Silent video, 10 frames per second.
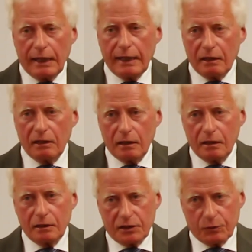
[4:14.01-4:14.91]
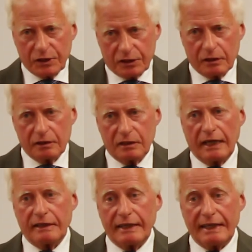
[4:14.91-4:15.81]
in Switzerland
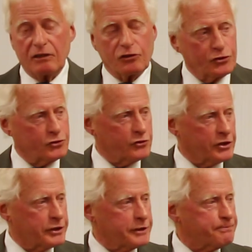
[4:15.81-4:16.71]
and in Zurich.